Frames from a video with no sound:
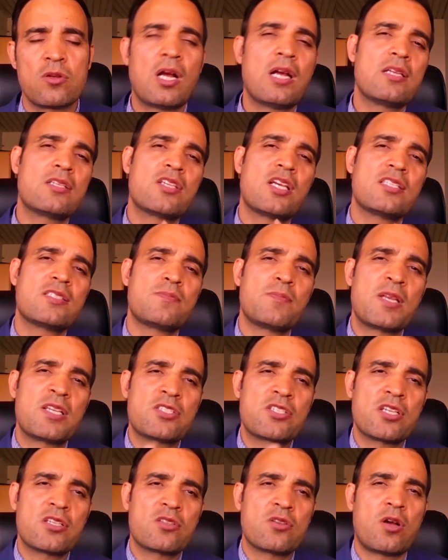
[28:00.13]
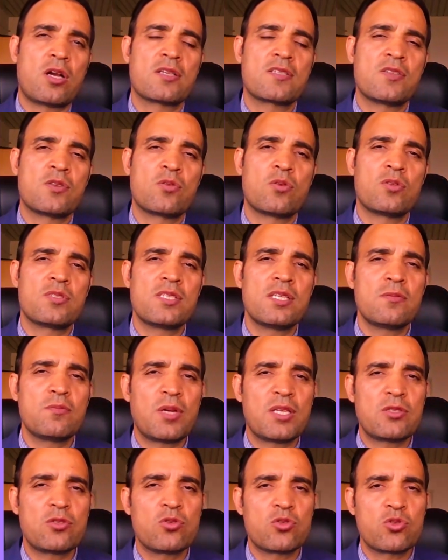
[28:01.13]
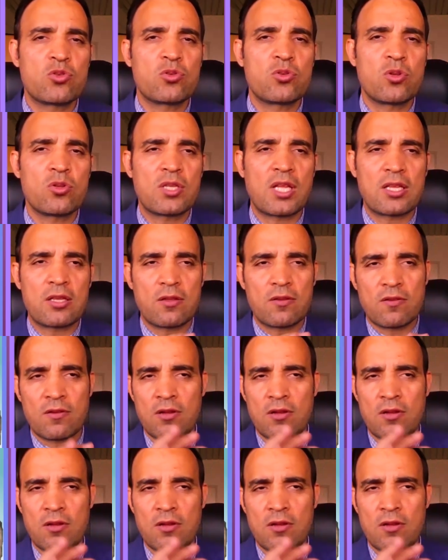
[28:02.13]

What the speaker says: I just mentioned the oxytocin, but you should know that